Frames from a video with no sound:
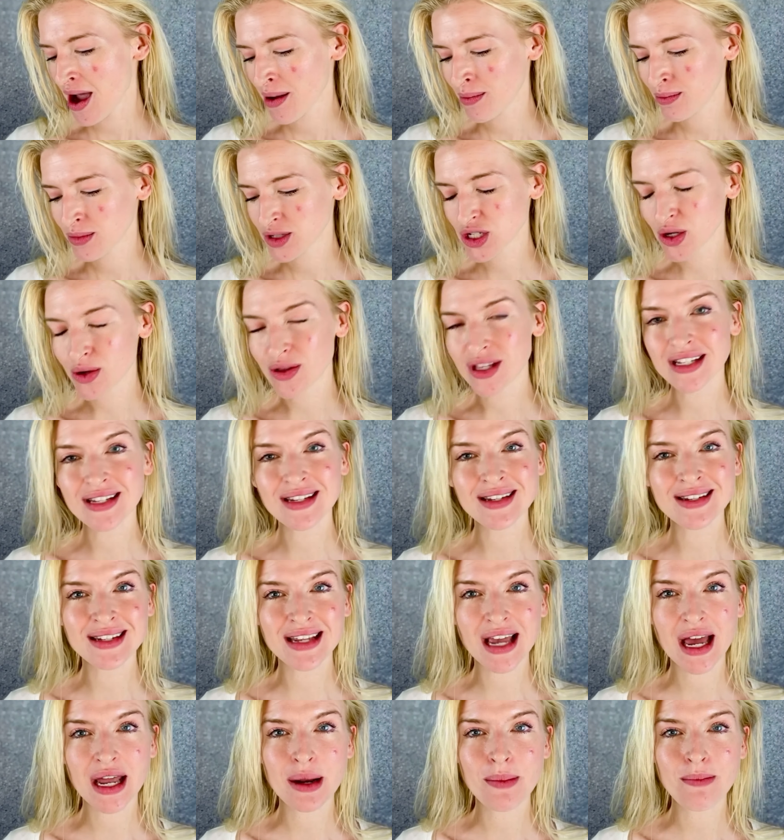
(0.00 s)
So this is
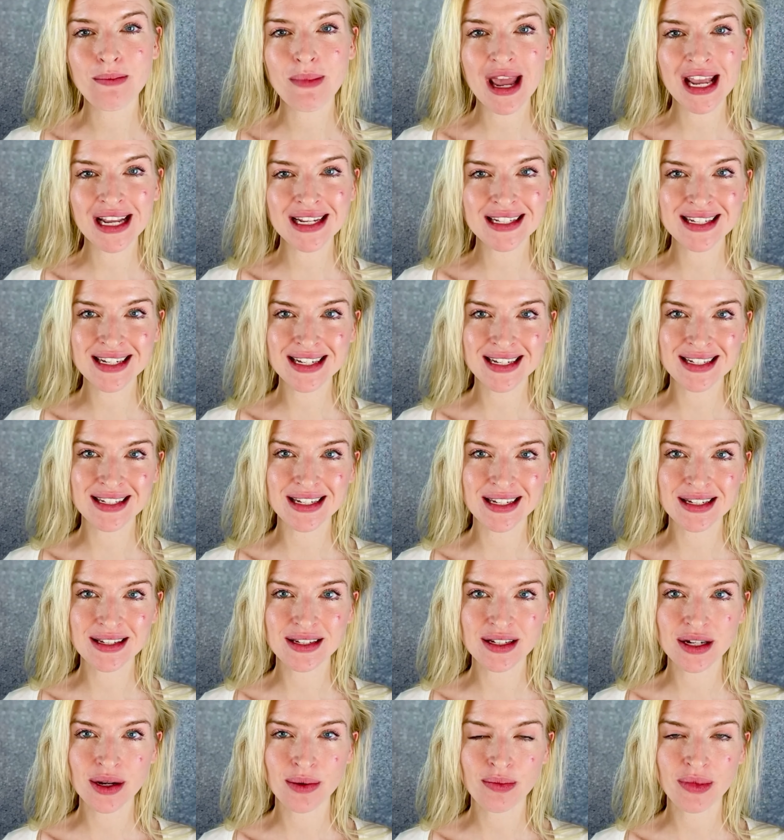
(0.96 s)
an amazing
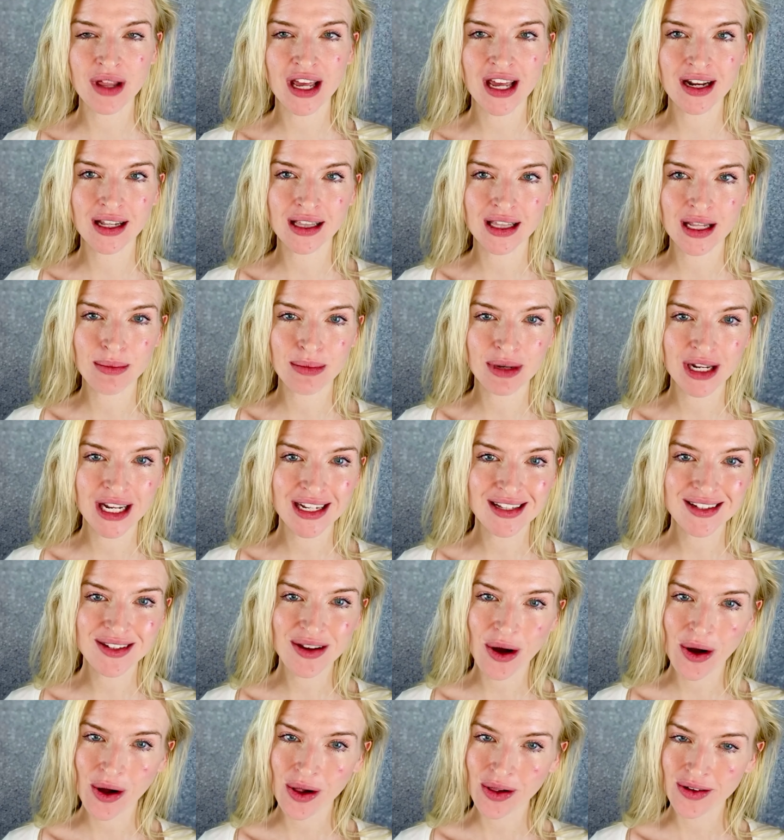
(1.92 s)
system that eliminates
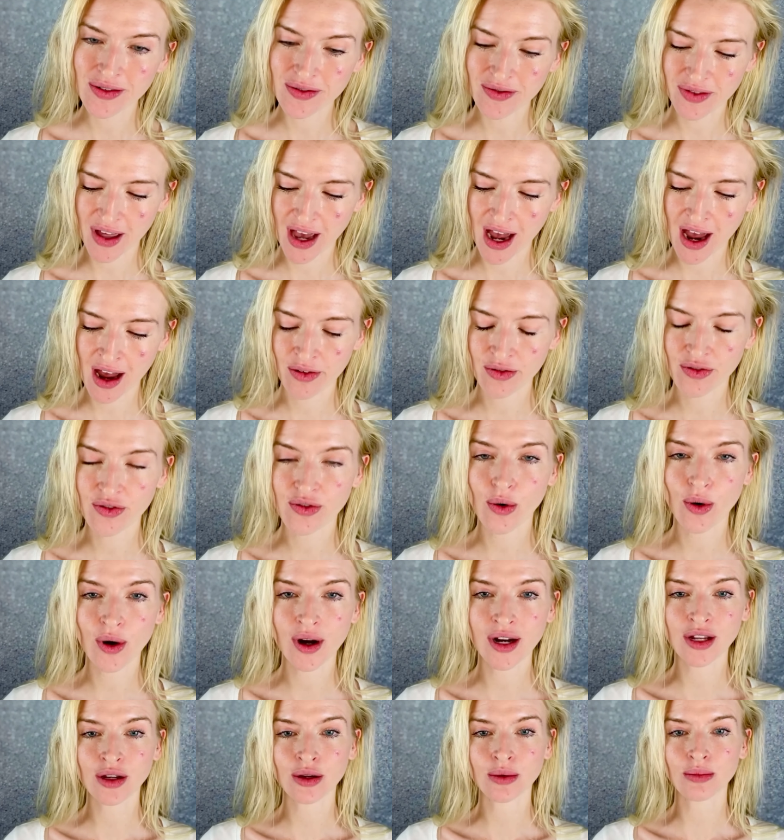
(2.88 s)
all of that for
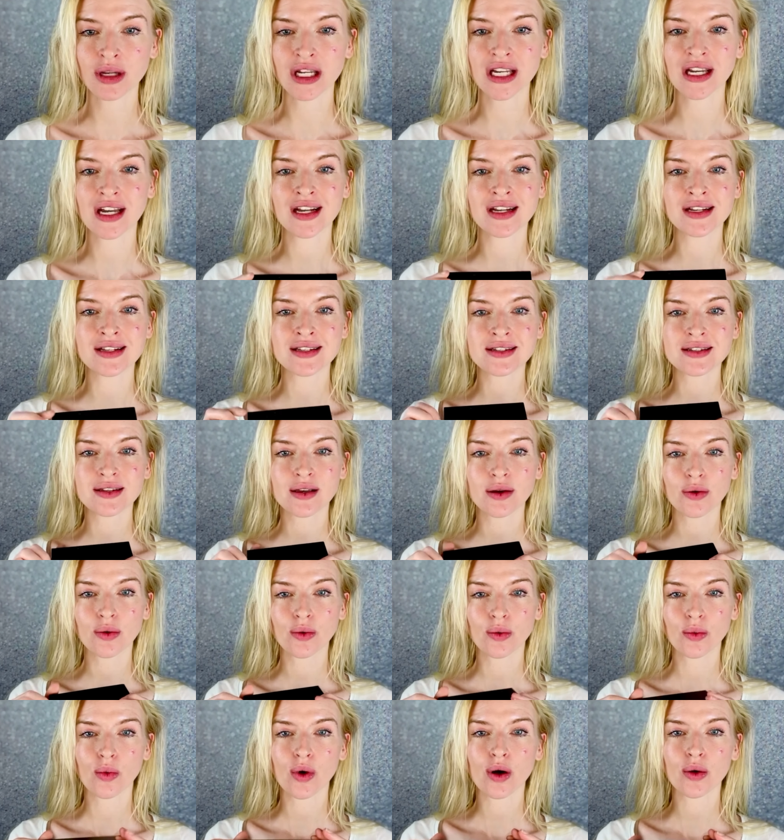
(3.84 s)
you, because
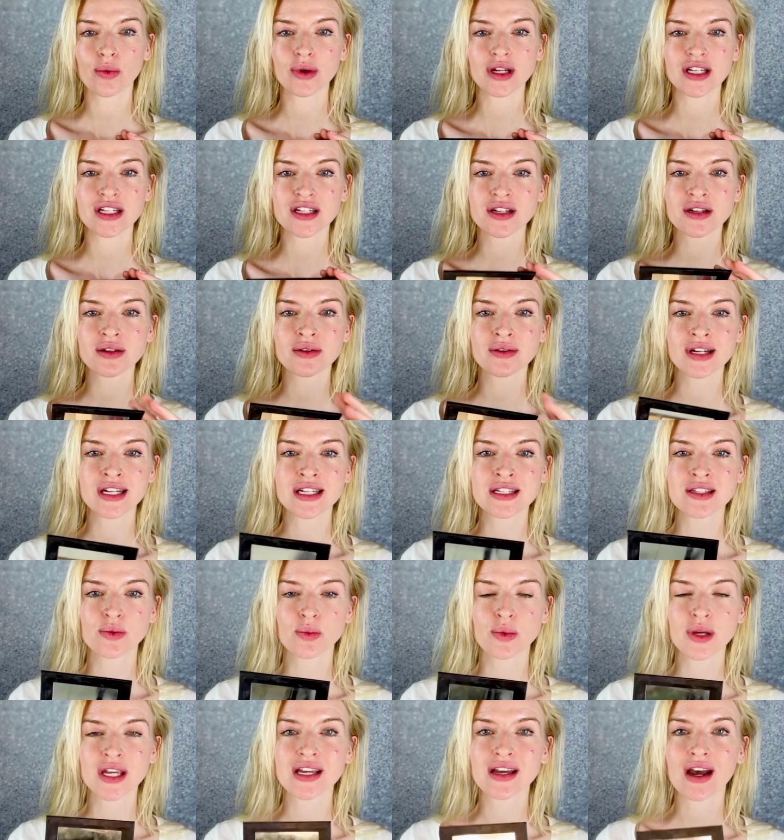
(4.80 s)
what we do is
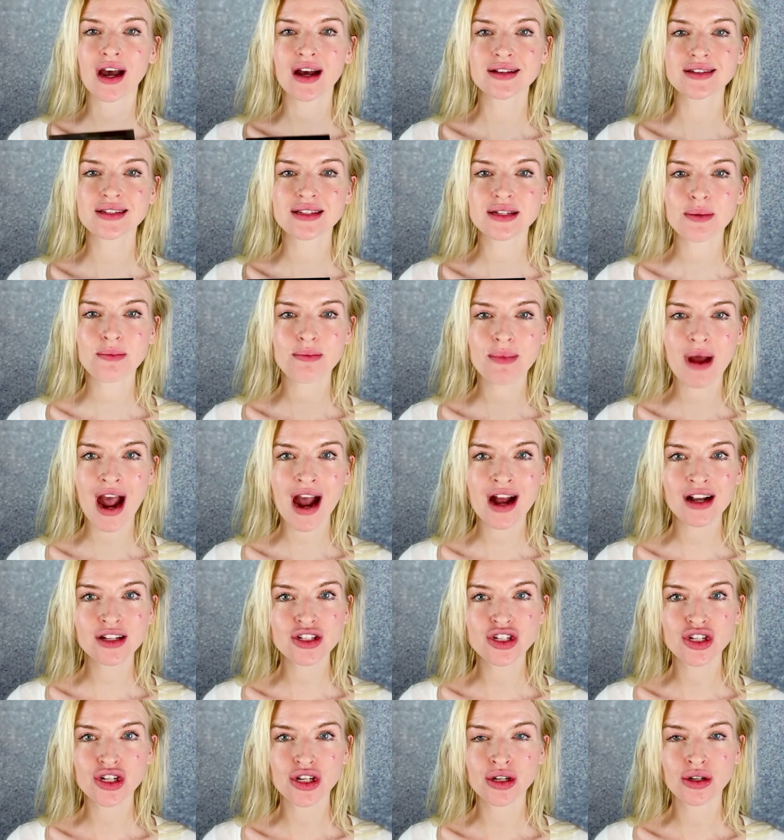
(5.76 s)
we custom
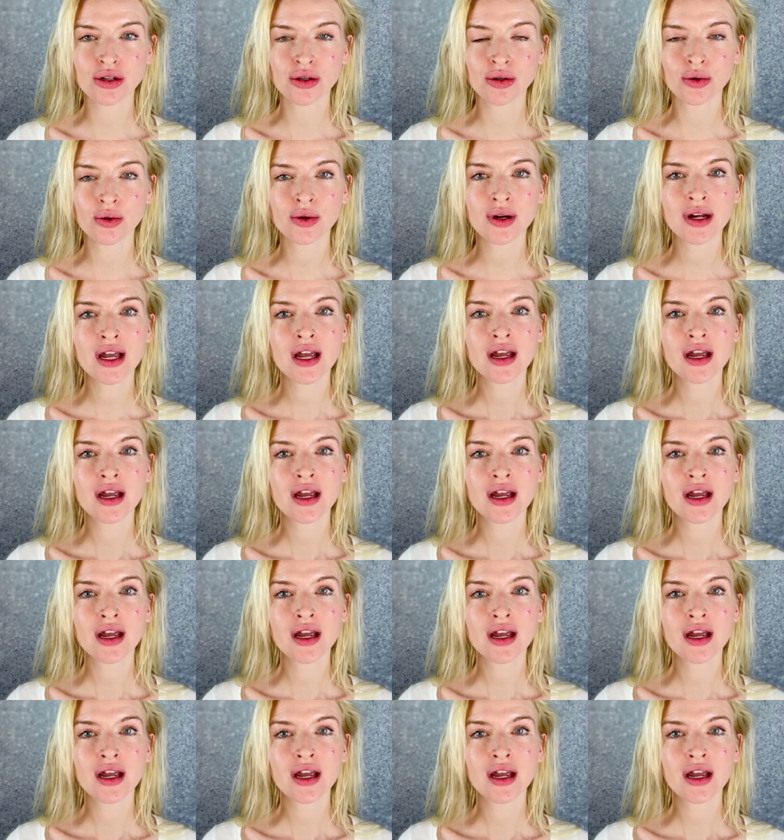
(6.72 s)
match you